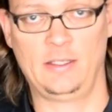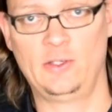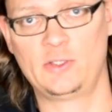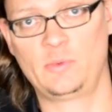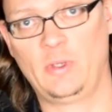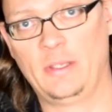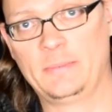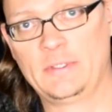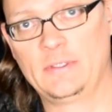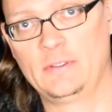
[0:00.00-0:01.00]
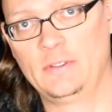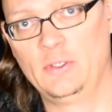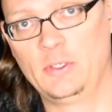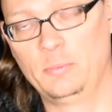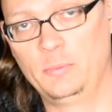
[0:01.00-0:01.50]
gear swaps that
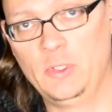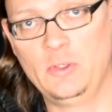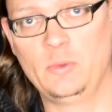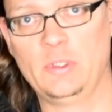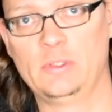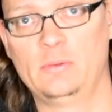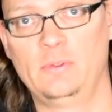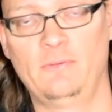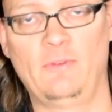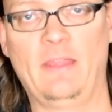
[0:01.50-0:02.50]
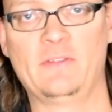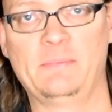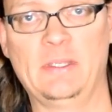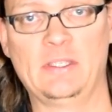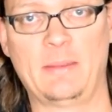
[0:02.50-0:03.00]
you can do into the
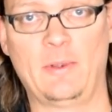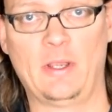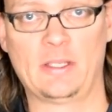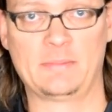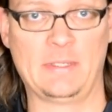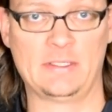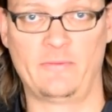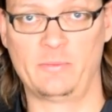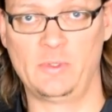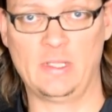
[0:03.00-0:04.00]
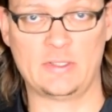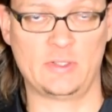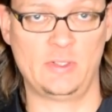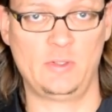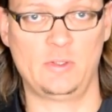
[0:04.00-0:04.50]
5-speed WRX, basically from
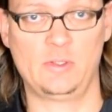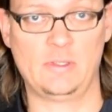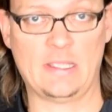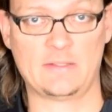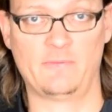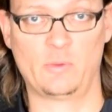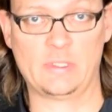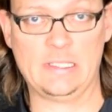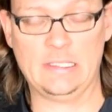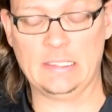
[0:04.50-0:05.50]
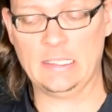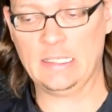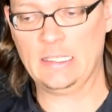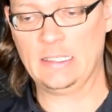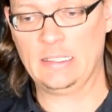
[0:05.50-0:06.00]
2002 to 2014.
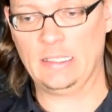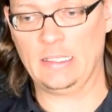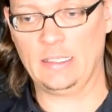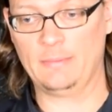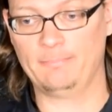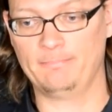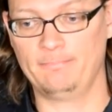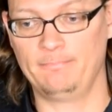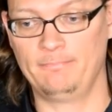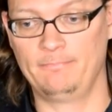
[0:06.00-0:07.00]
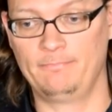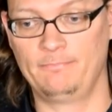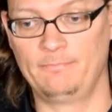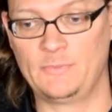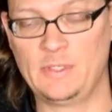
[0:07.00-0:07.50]

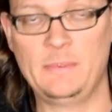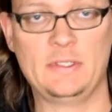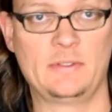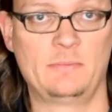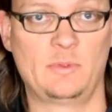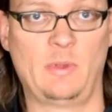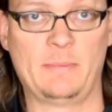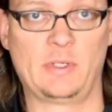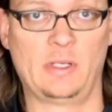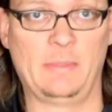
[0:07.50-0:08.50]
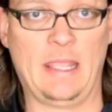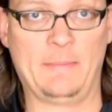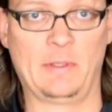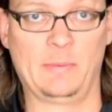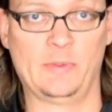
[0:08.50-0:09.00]
Some of these swaps are going to be
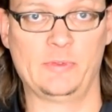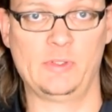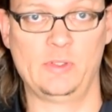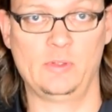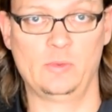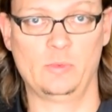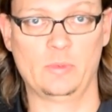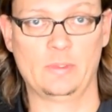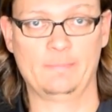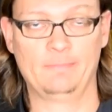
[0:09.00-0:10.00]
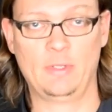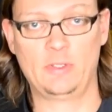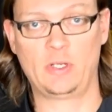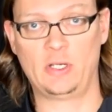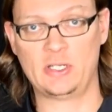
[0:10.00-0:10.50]
applicable to
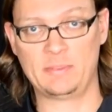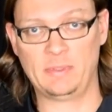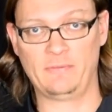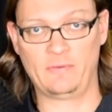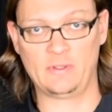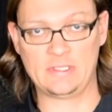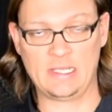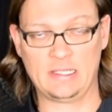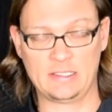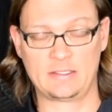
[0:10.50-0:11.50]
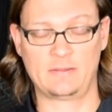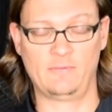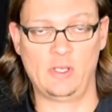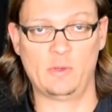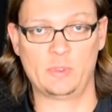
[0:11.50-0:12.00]
other cars, but for the sake of this
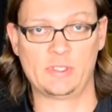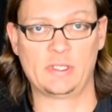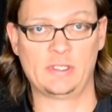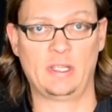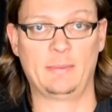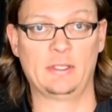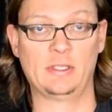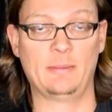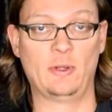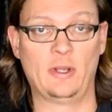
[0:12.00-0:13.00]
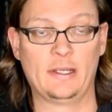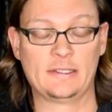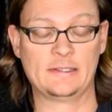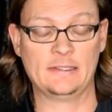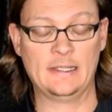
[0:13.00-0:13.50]
video, we're just going to talk about the
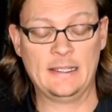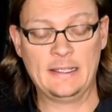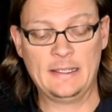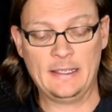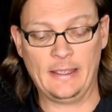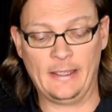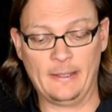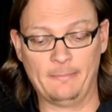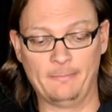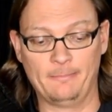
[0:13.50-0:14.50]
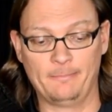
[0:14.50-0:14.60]
WRX.